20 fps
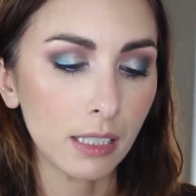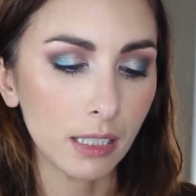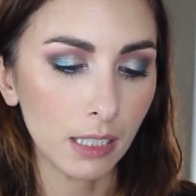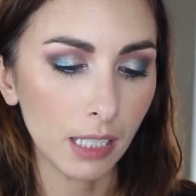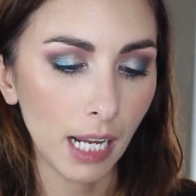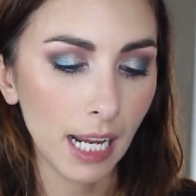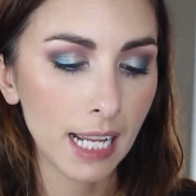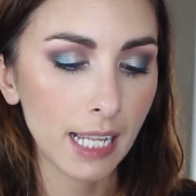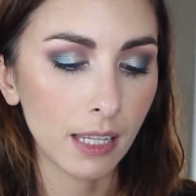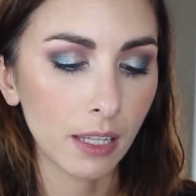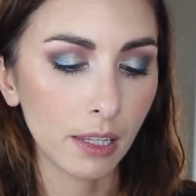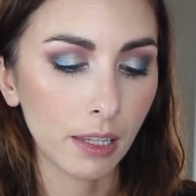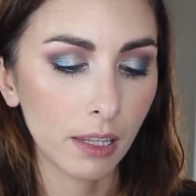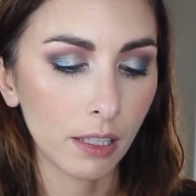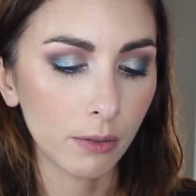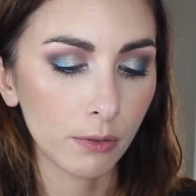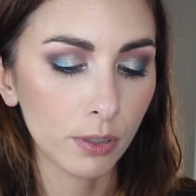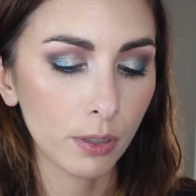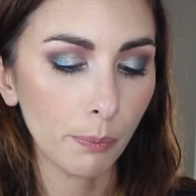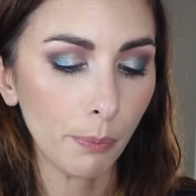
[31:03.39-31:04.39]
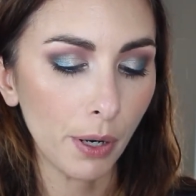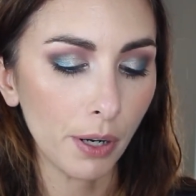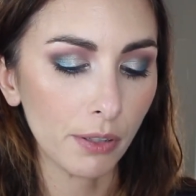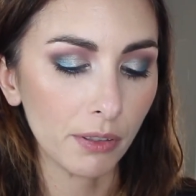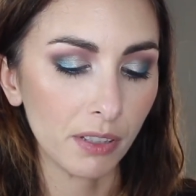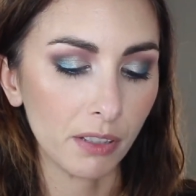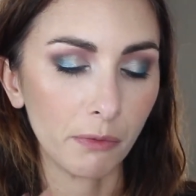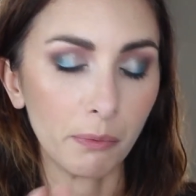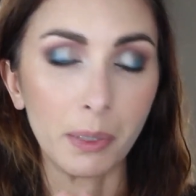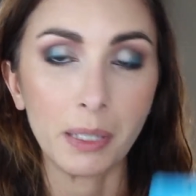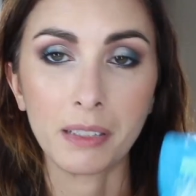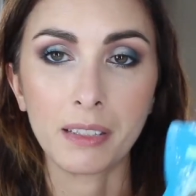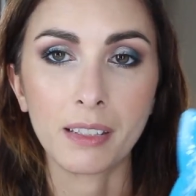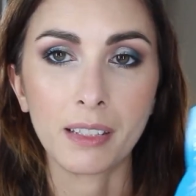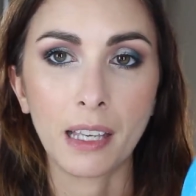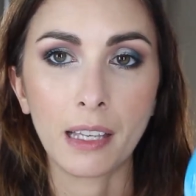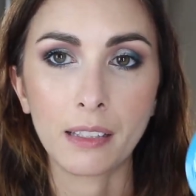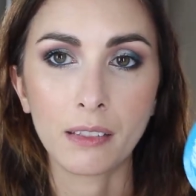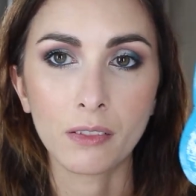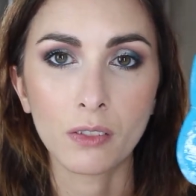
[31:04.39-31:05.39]
stain those parts of my
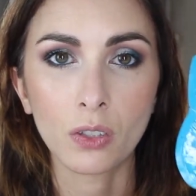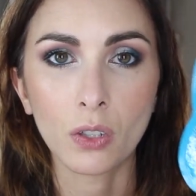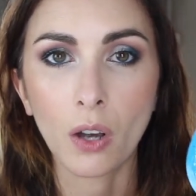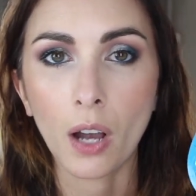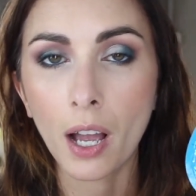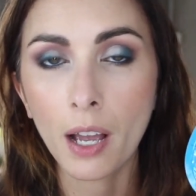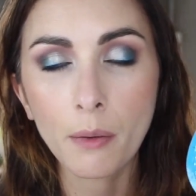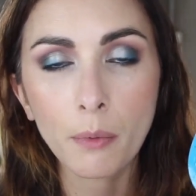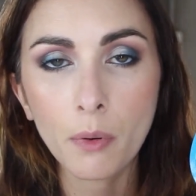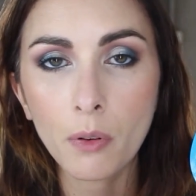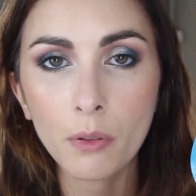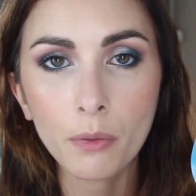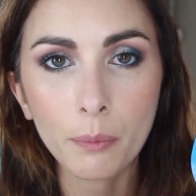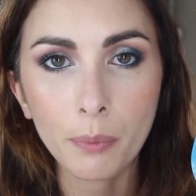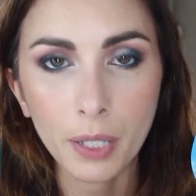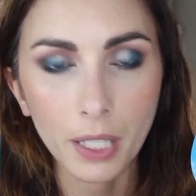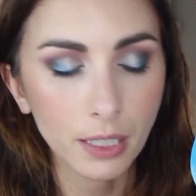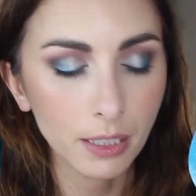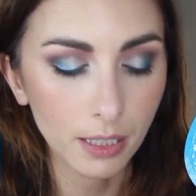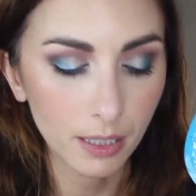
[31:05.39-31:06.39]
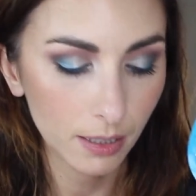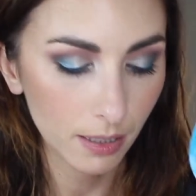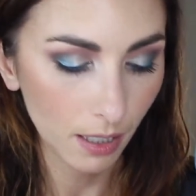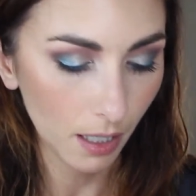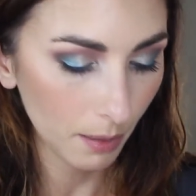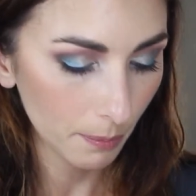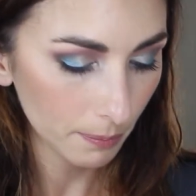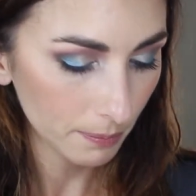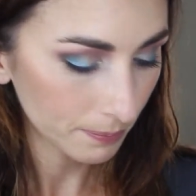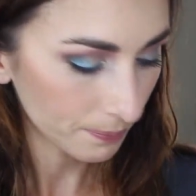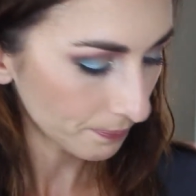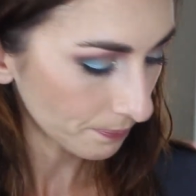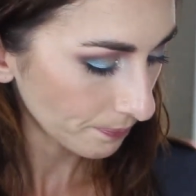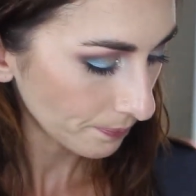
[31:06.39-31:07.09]
skin. So I won't pick this up.